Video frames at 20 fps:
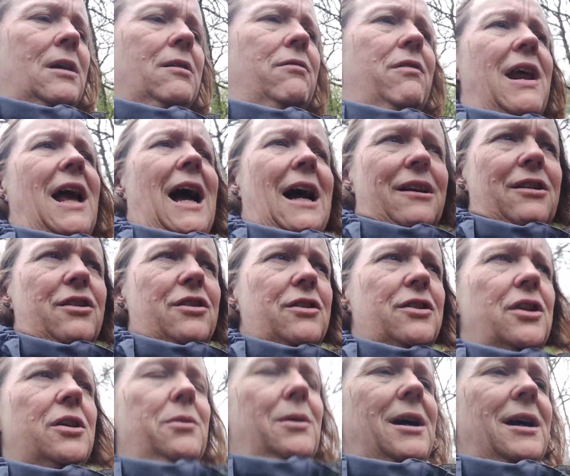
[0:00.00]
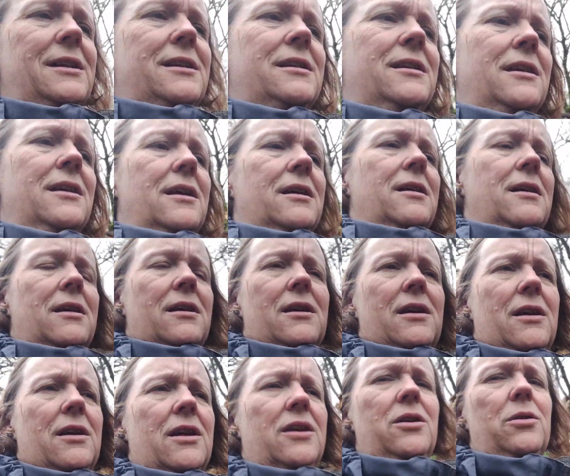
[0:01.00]
reaction to it,
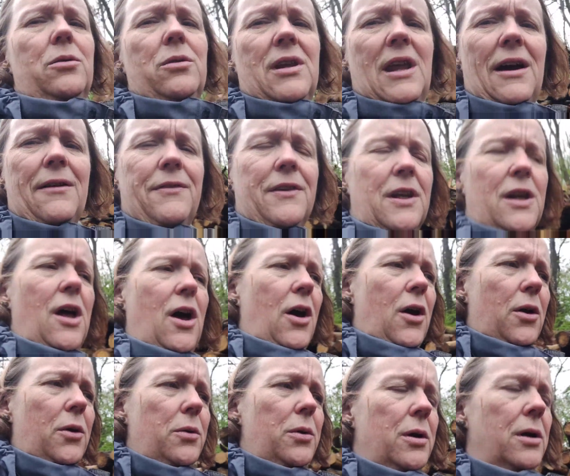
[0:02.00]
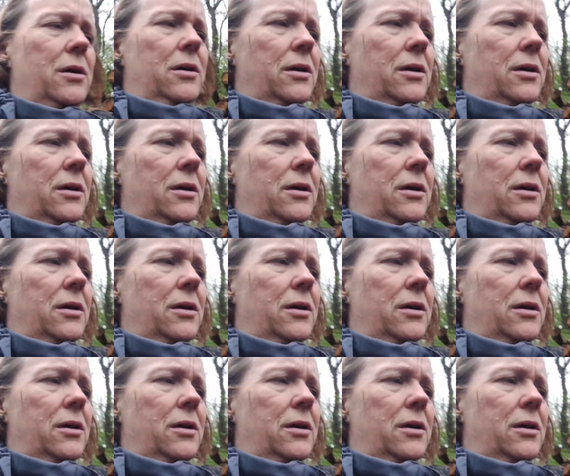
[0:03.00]
you never know